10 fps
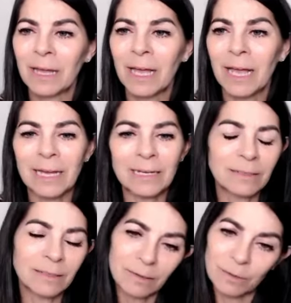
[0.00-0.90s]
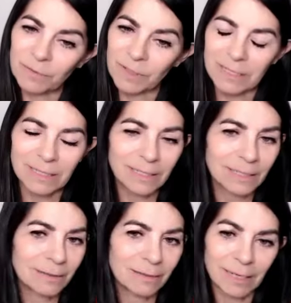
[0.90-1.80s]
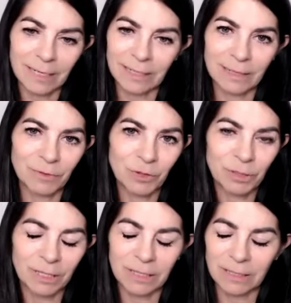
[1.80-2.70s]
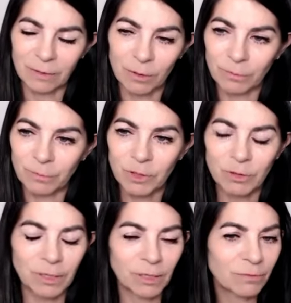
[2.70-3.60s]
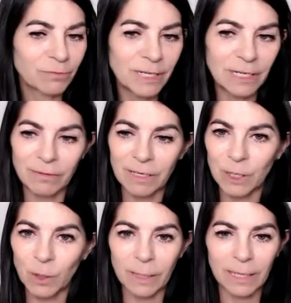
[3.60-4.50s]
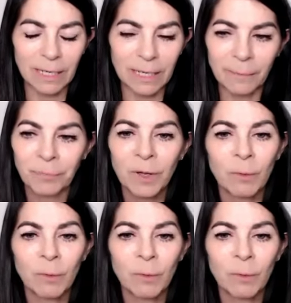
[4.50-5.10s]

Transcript: And obviously, I've never drunk. I got drunk really, really quickly.